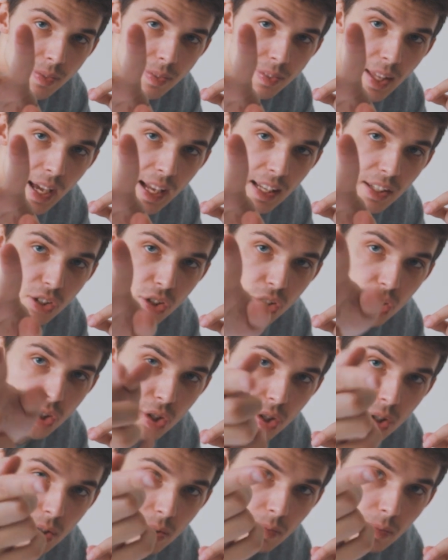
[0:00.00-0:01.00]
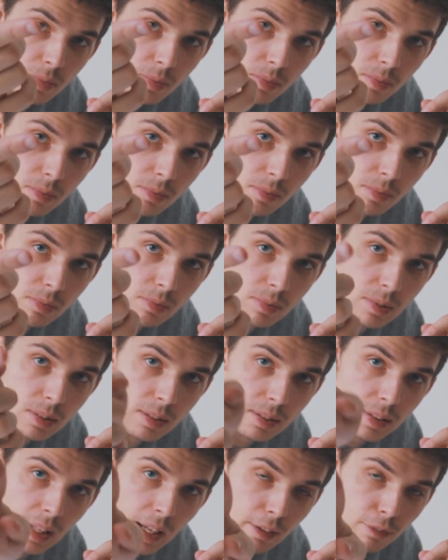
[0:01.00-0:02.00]
that's just
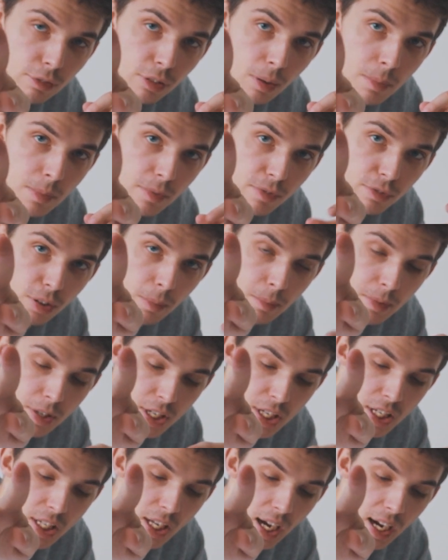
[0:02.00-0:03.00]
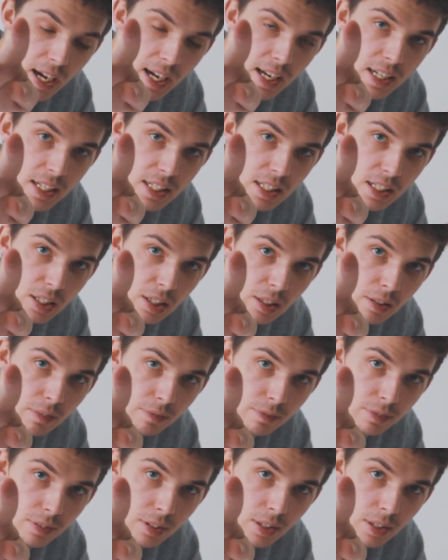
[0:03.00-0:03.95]
like from the side of